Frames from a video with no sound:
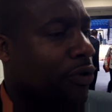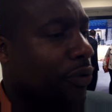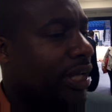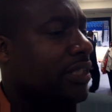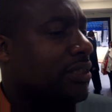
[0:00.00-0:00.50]

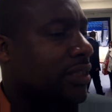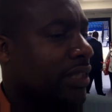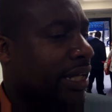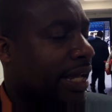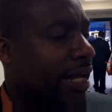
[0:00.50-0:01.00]
Grace
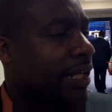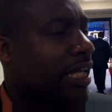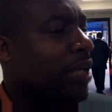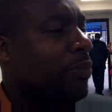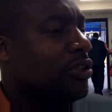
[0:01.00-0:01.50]
that kind
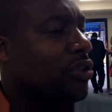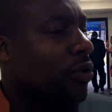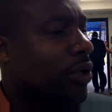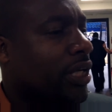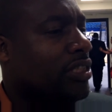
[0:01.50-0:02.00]
of keep us
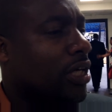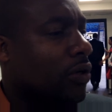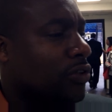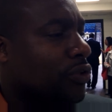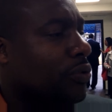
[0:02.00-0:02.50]
going and
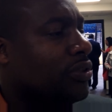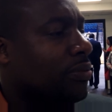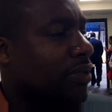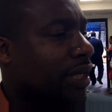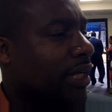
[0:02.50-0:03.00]
talk us through
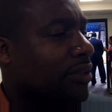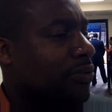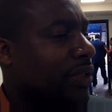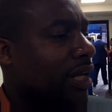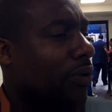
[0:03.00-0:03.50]
some
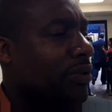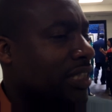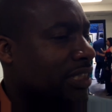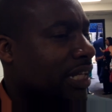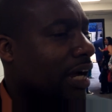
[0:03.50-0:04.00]
things. We don't
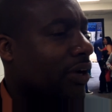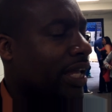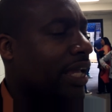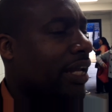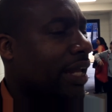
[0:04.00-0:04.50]
just get our
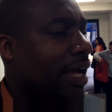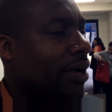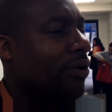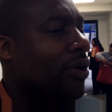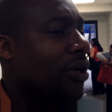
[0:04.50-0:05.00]
head
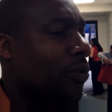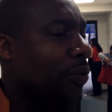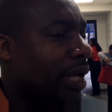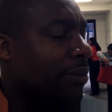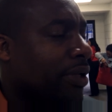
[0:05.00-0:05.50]
down.
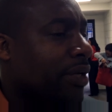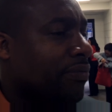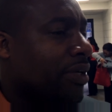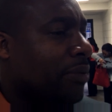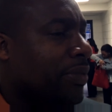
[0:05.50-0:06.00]
We're able to
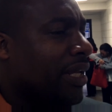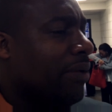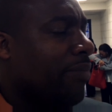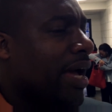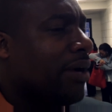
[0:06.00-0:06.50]
lift up. And
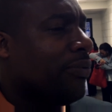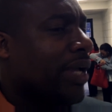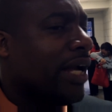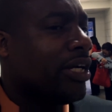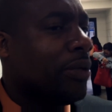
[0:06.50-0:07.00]
then Malcolm,
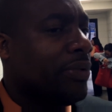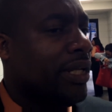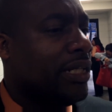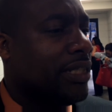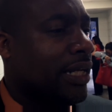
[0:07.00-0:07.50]
we got a couple
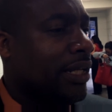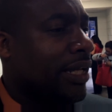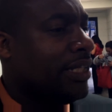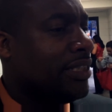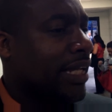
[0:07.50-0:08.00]
of
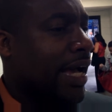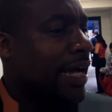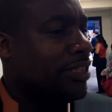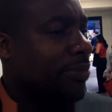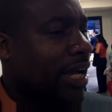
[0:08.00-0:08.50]
energy
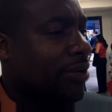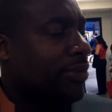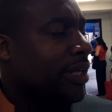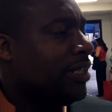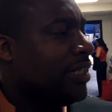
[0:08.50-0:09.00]
guys.
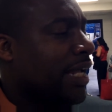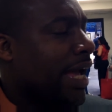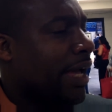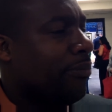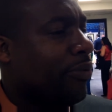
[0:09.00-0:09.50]
Malcolm, energy
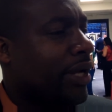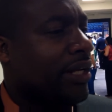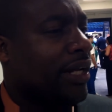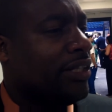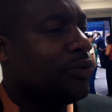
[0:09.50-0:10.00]
guy, and
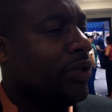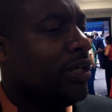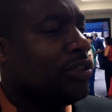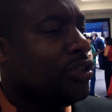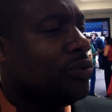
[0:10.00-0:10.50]
Brandon as
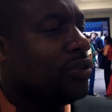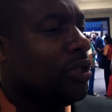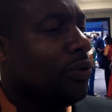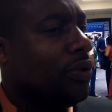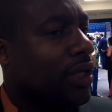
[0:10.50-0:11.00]
well, too.
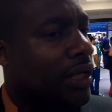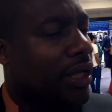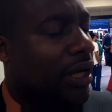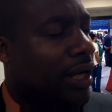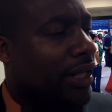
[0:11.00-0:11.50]
So
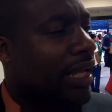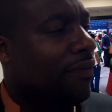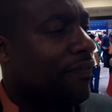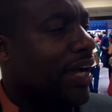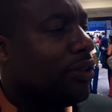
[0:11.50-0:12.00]
they
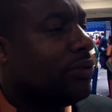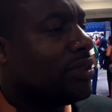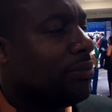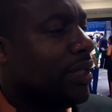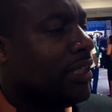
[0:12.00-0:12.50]
can fight through
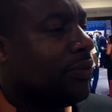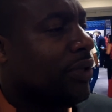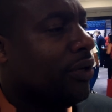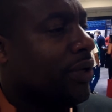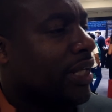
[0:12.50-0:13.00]
some things if
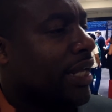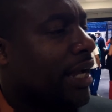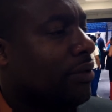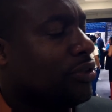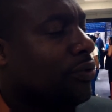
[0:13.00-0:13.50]
we don't get
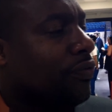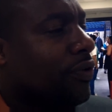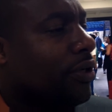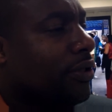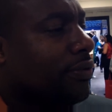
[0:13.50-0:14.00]
down too
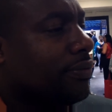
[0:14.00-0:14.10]
far.